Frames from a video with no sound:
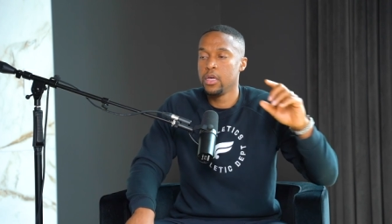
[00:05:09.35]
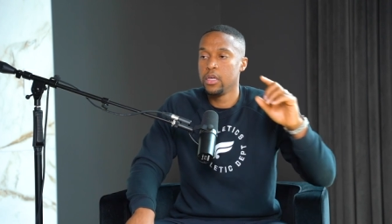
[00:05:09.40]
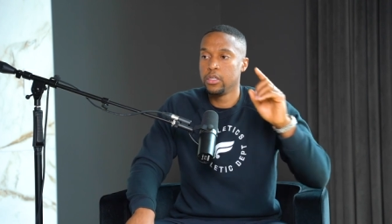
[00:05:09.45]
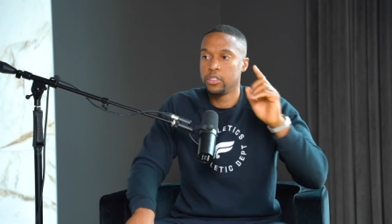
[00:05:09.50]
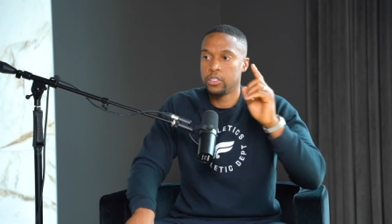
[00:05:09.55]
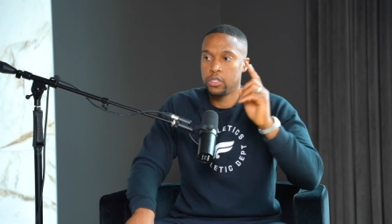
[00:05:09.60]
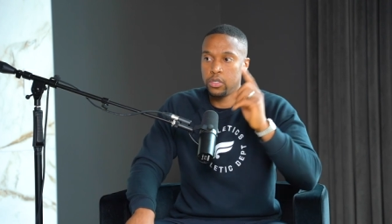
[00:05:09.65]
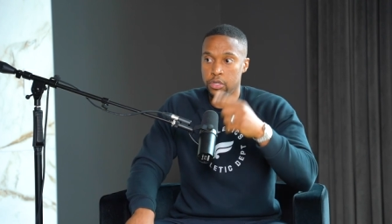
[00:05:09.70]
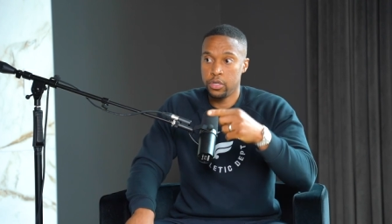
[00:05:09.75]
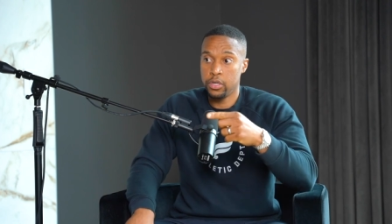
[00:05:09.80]

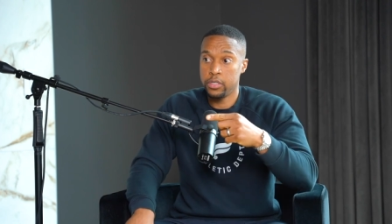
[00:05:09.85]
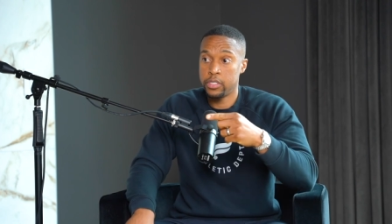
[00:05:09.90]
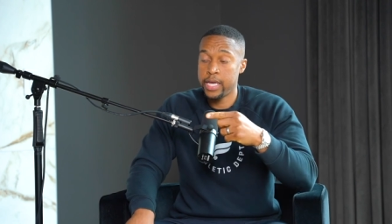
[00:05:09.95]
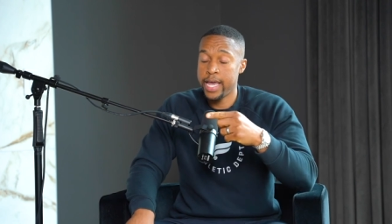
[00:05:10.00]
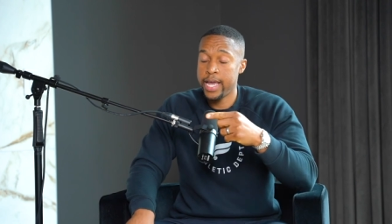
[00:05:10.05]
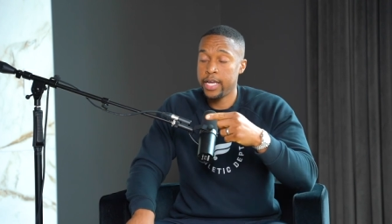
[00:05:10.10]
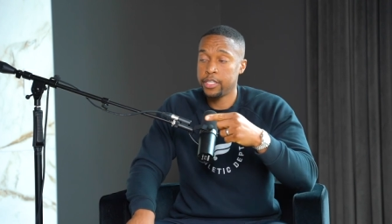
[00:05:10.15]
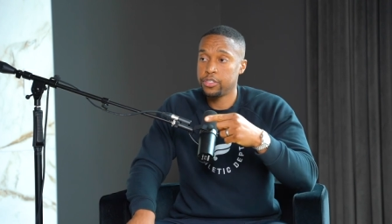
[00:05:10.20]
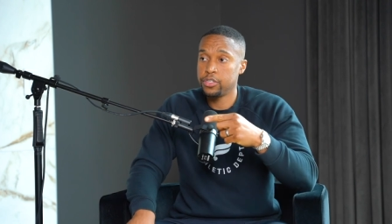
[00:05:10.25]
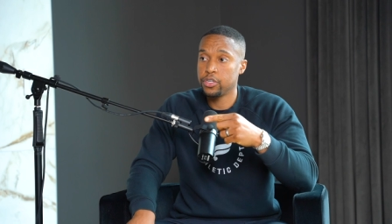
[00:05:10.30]
So you, to
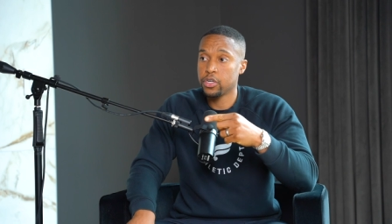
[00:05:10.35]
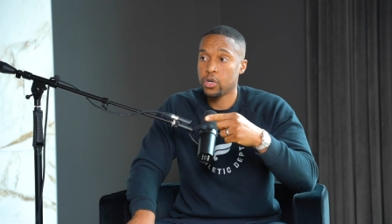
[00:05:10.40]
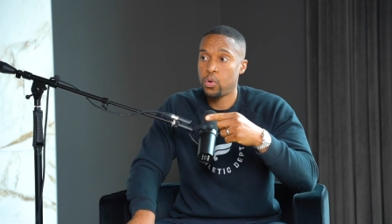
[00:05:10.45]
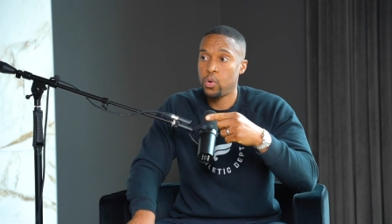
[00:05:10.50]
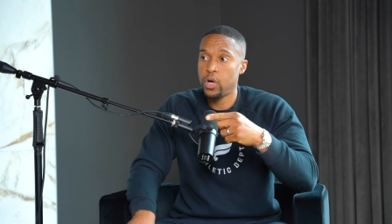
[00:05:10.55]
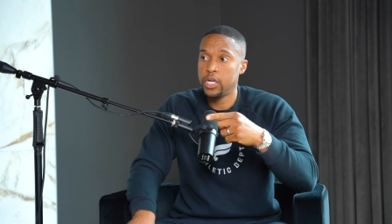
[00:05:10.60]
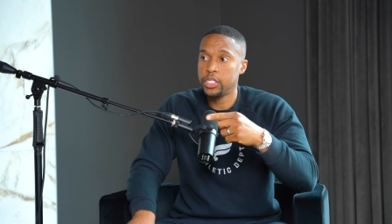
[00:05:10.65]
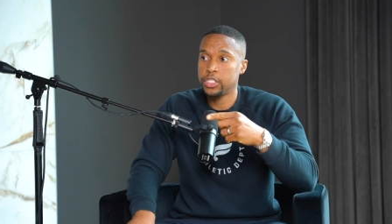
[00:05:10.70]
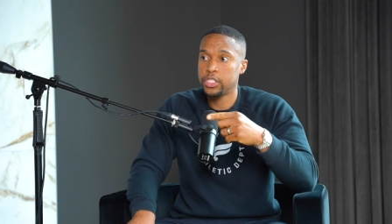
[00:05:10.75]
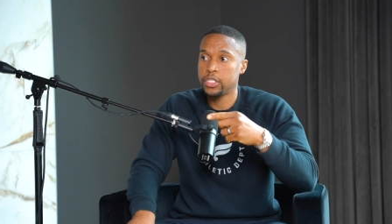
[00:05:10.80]
answer your
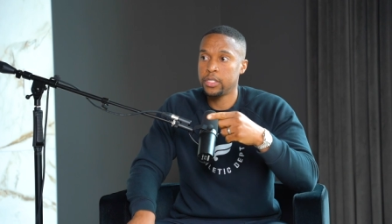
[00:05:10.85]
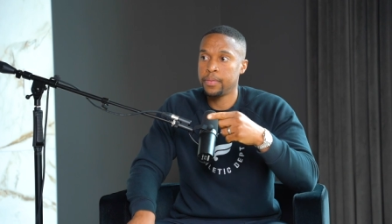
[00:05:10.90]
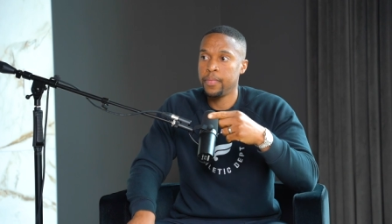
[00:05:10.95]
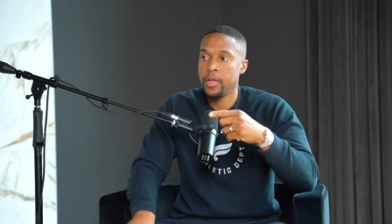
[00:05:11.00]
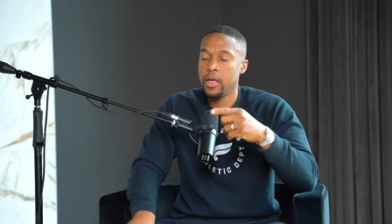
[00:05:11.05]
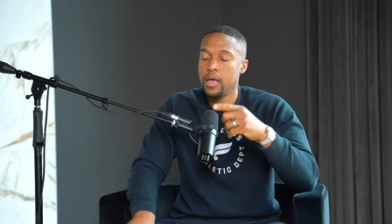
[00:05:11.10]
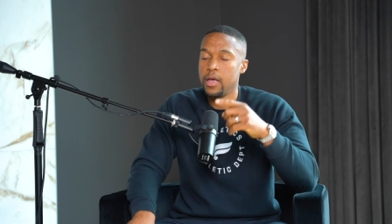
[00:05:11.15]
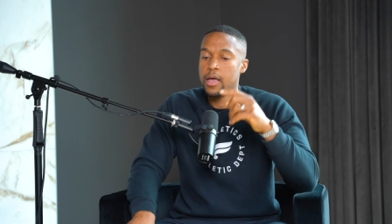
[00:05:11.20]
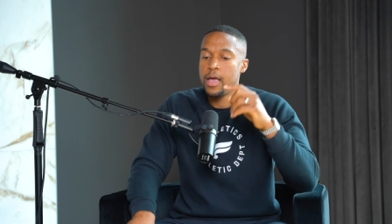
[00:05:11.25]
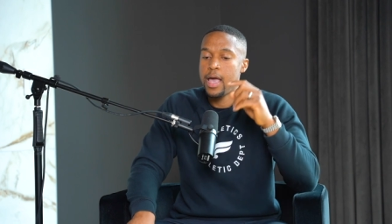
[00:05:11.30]
question,
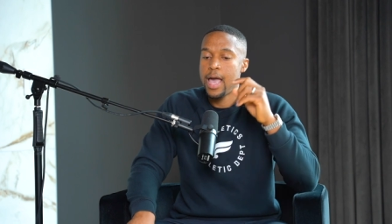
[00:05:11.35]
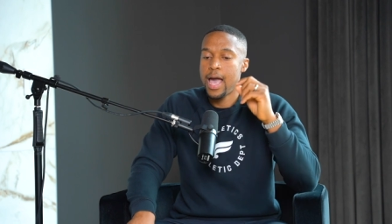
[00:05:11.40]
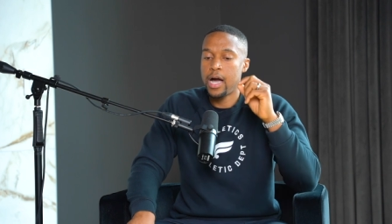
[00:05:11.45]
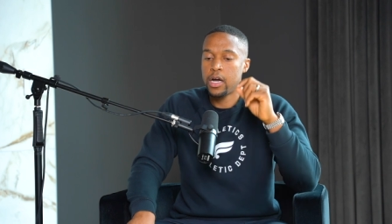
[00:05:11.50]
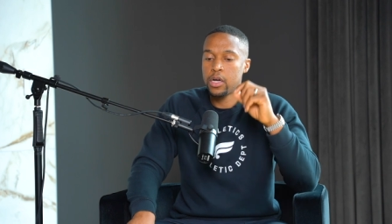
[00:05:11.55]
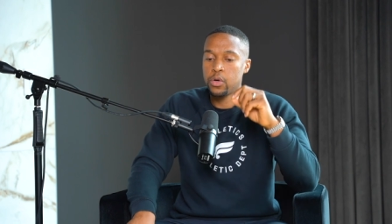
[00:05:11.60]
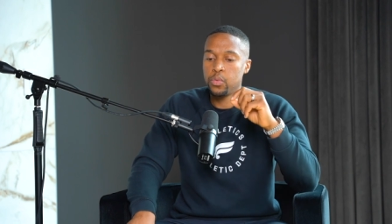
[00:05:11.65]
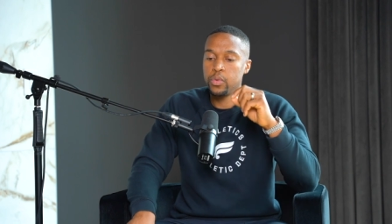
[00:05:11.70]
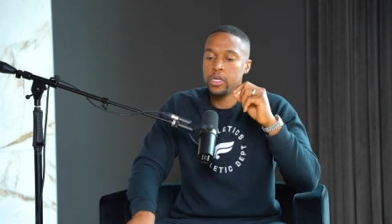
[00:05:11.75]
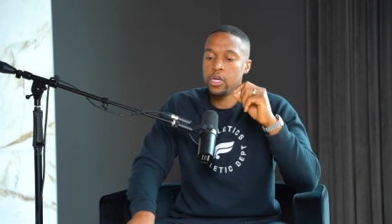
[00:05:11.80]
how
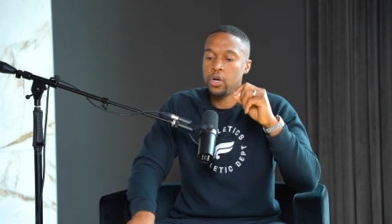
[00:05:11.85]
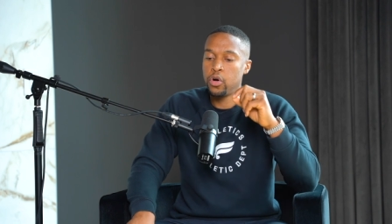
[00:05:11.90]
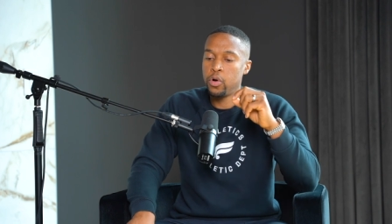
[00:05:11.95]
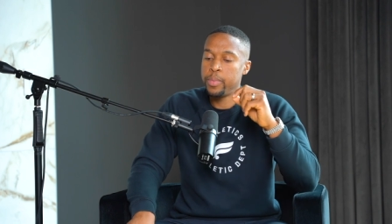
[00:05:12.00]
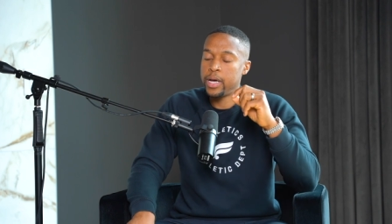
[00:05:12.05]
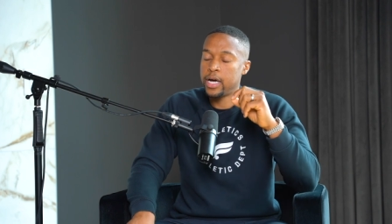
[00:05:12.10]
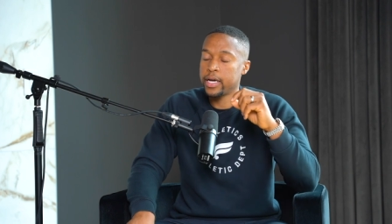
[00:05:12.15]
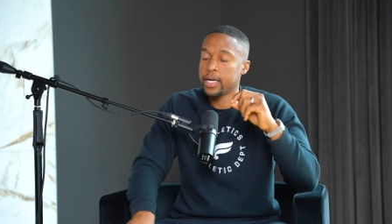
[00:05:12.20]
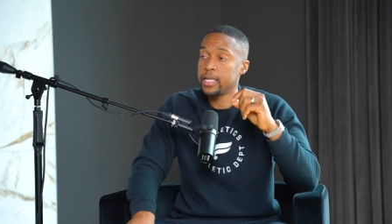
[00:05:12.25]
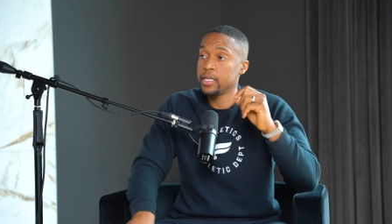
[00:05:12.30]
can we go
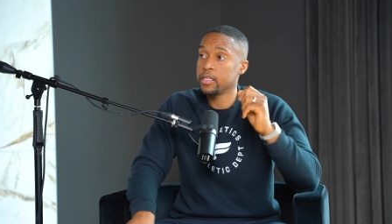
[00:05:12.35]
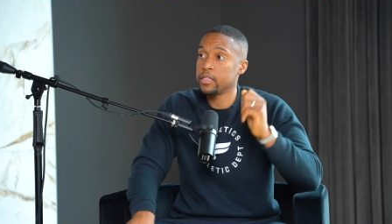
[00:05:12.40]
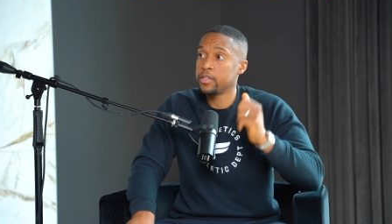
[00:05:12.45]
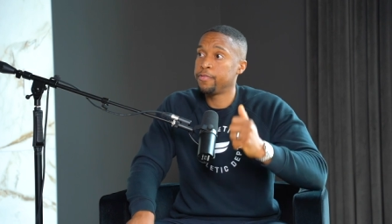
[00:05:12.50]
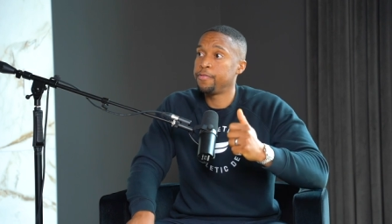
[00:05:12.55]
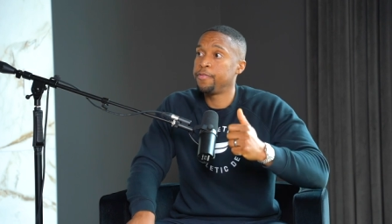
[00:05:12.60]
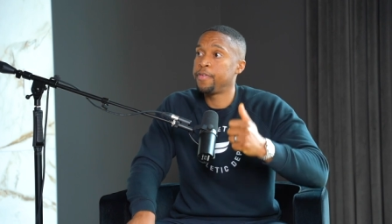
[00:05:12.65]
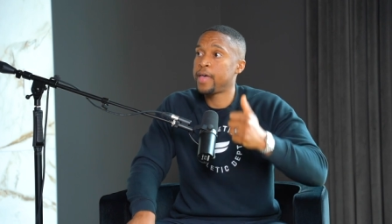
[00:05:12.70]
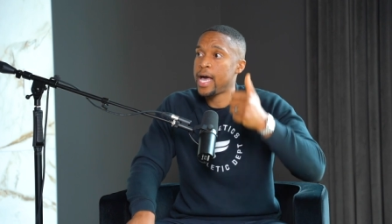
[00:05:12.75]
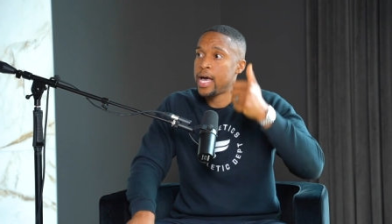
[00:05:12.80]
about getting the
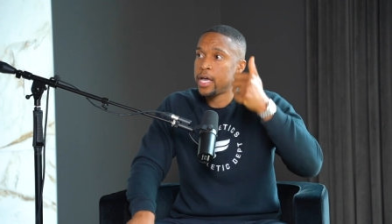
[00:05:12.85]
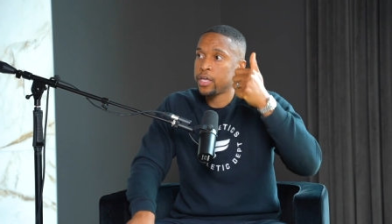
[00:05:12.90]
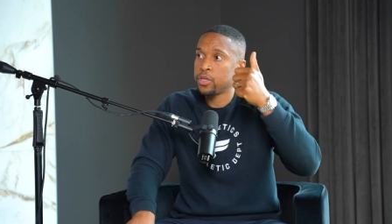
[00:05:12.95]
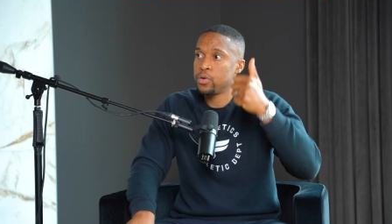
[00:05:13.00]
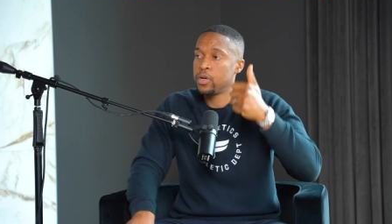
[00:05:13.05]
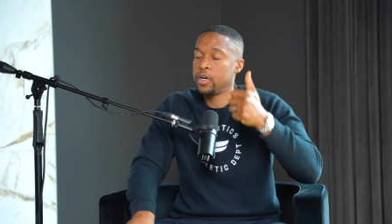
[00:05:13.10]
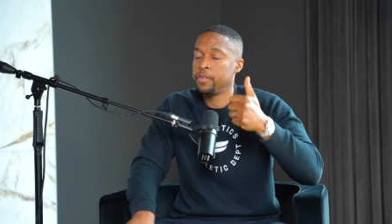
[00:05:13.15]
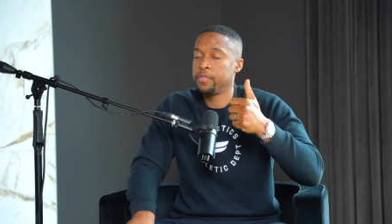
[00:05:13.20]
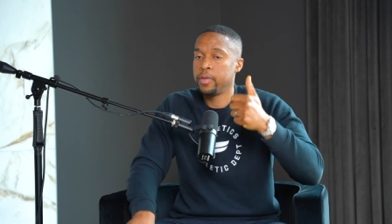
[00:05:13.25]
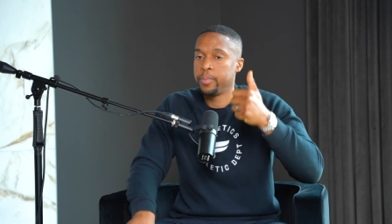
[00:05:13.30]

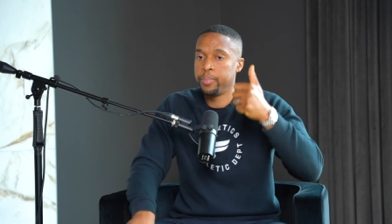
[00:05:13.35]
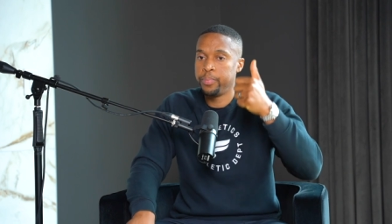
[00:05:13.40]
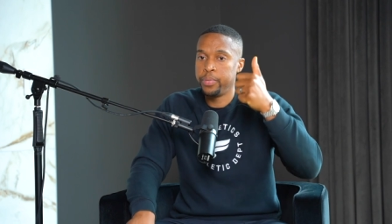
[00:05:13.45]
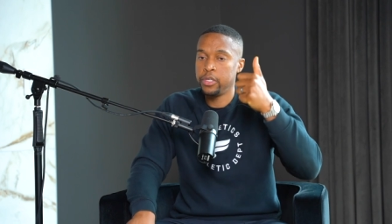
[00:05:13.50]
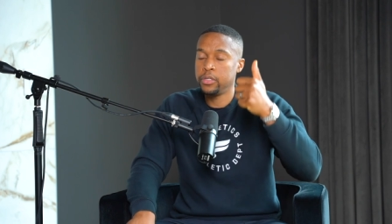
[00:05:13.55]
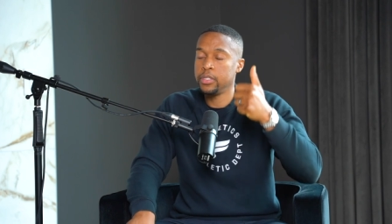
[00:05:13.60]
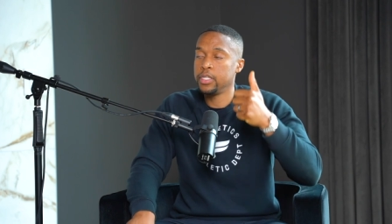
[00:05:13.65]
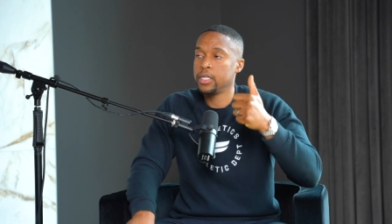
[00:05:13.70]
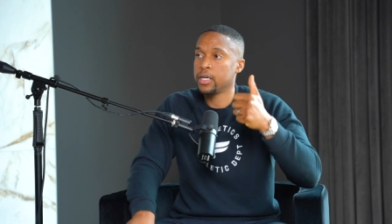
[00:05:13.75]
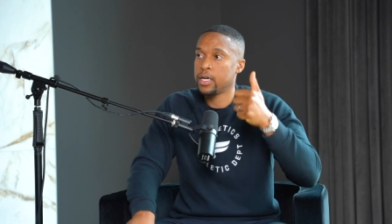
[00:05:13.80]
value of the
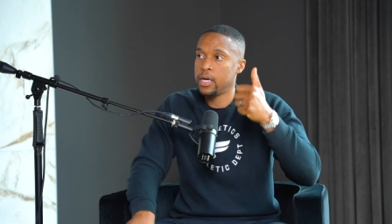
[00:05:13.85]
building